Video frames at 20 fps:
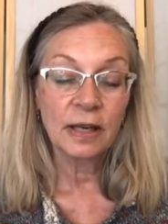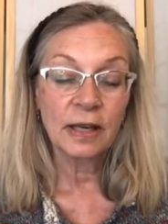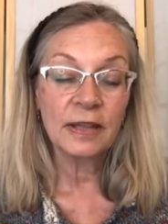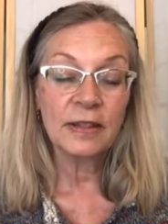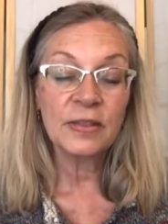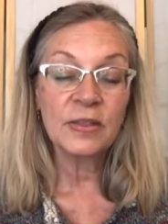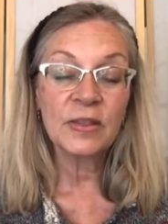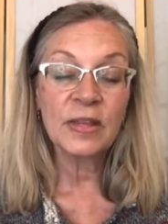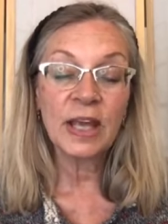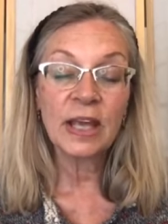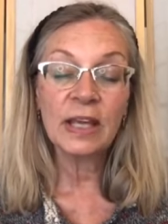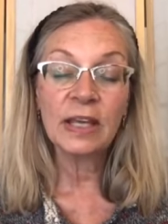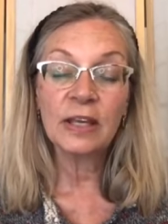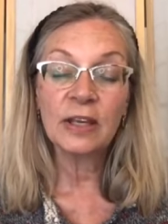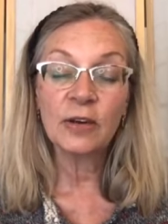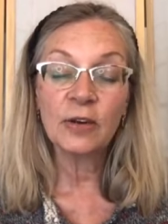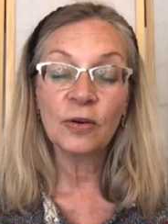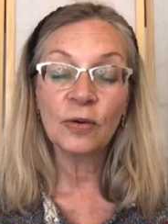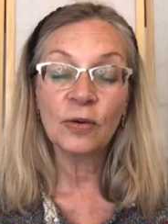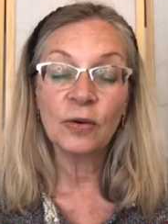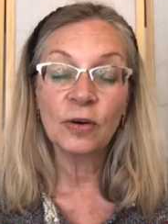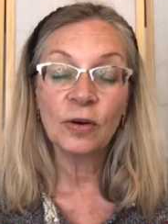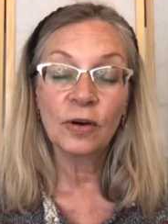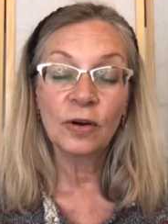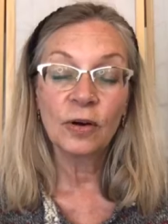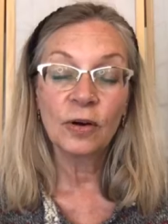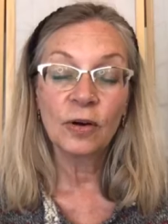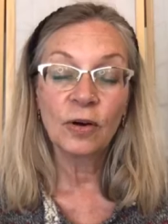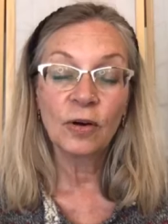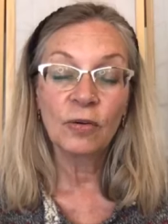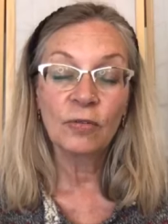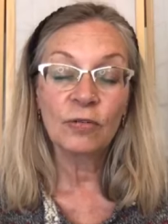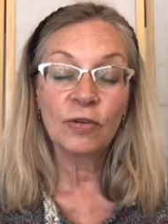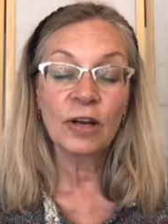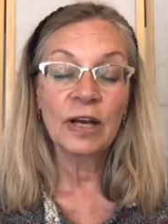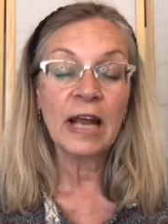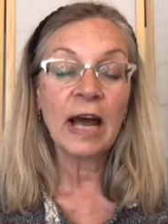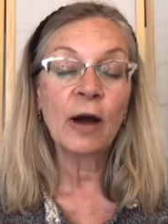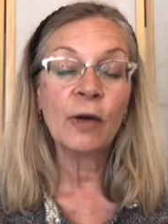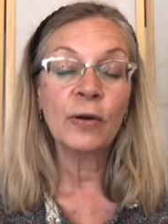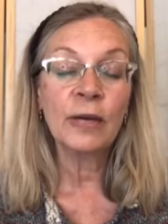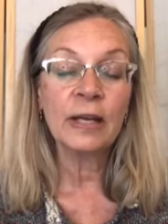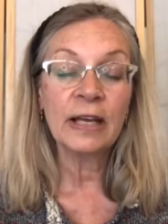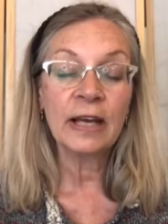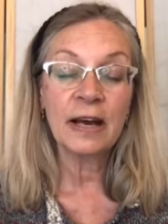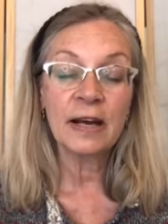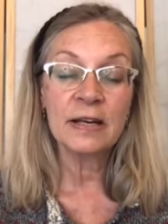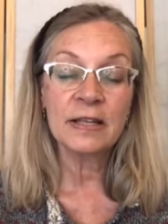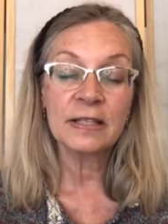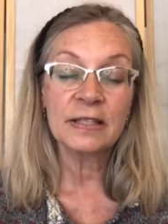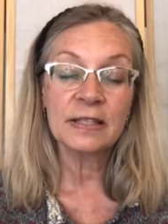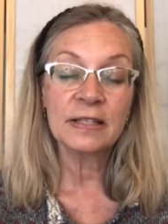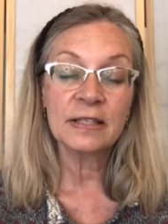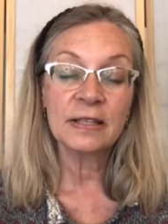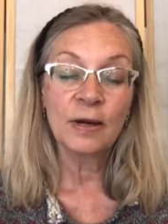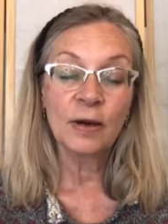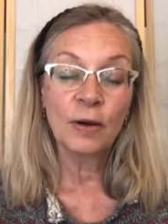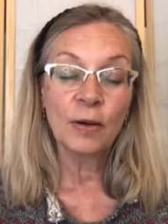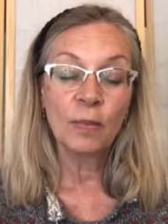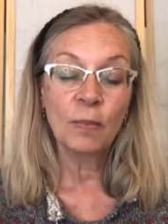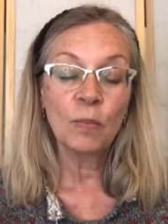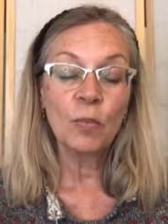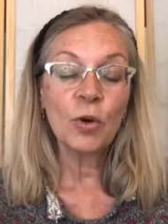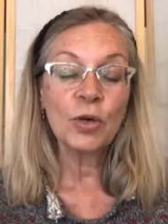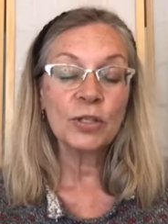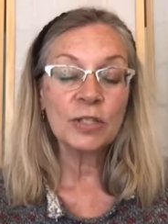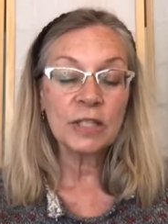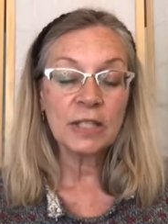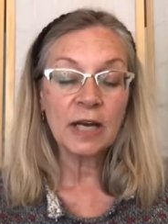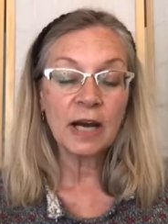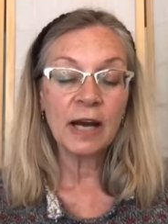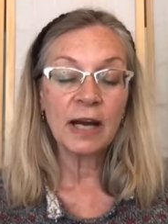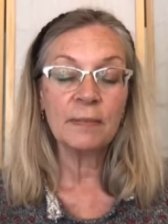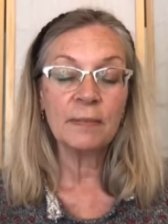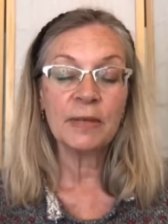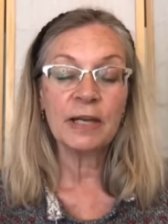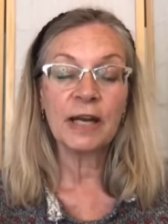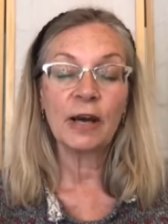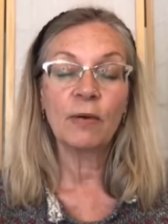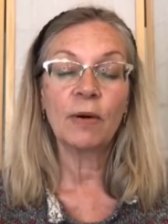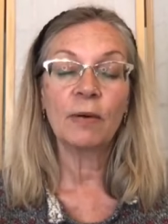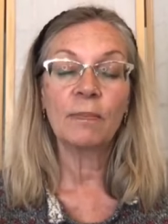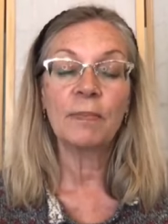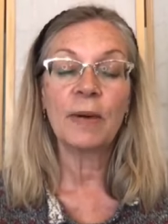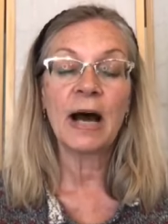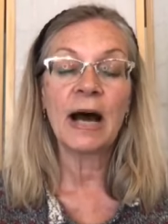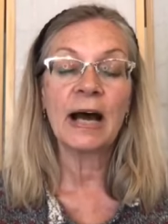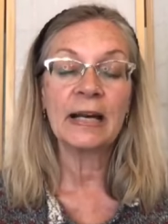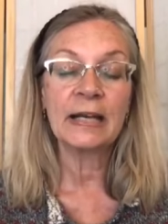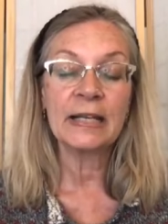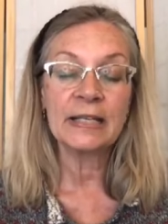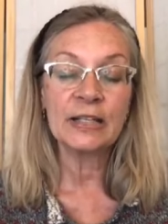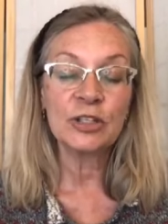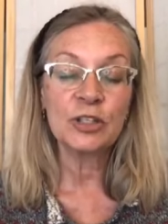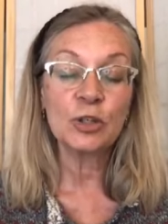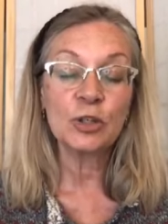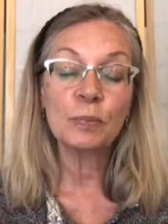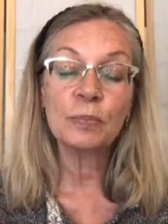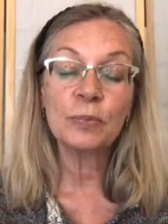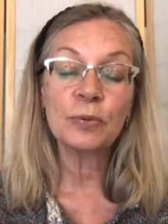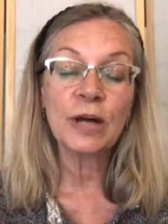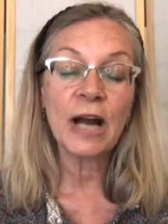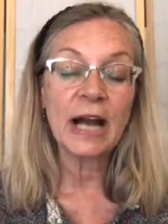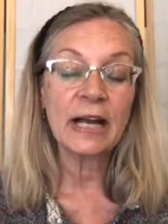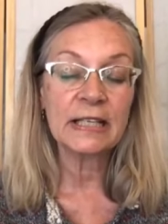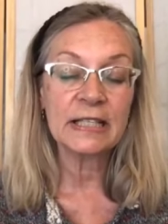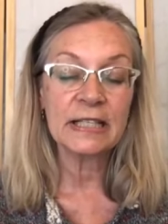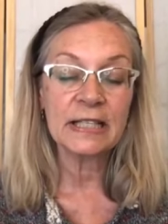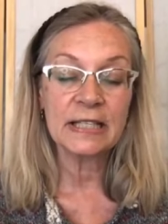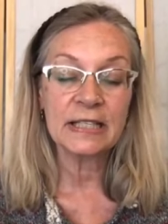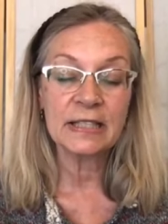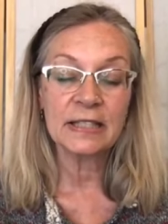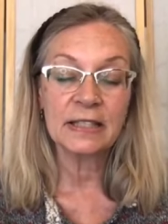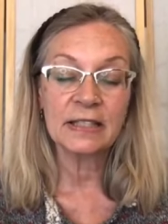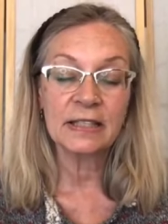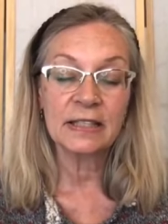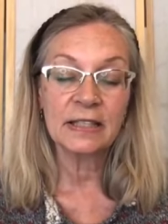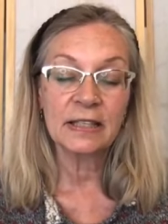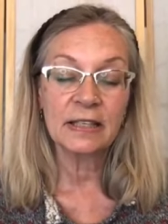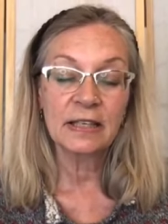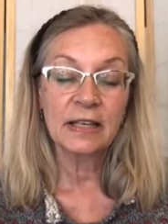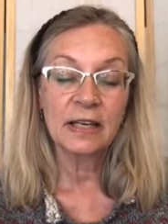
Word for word: And thank you for allowing us more time in our bodies to practice